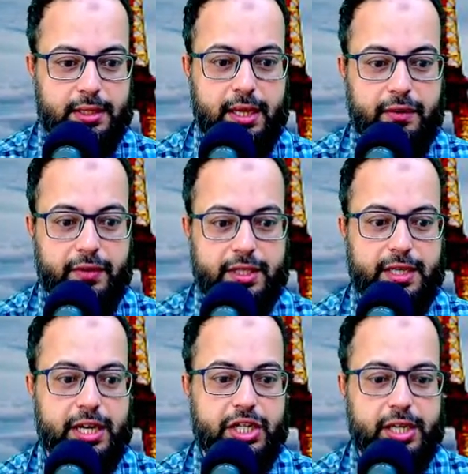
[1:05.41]

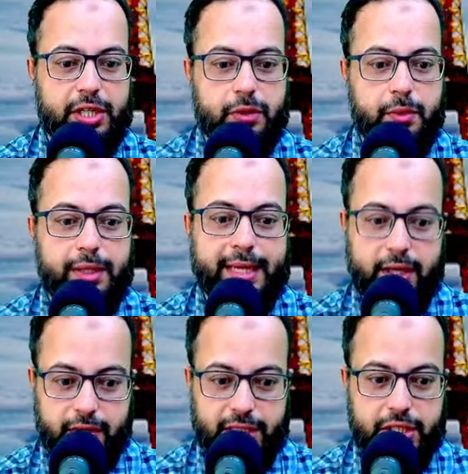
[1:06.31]
investigation into bullying
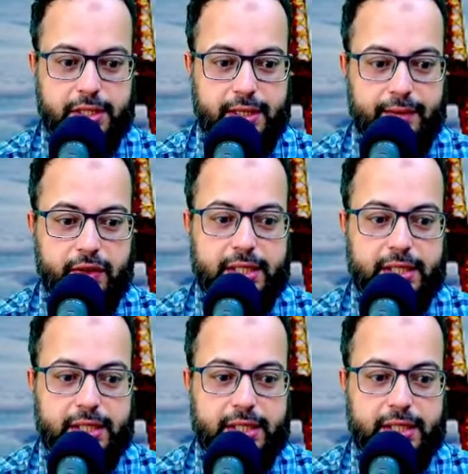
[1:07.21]
accusations leveled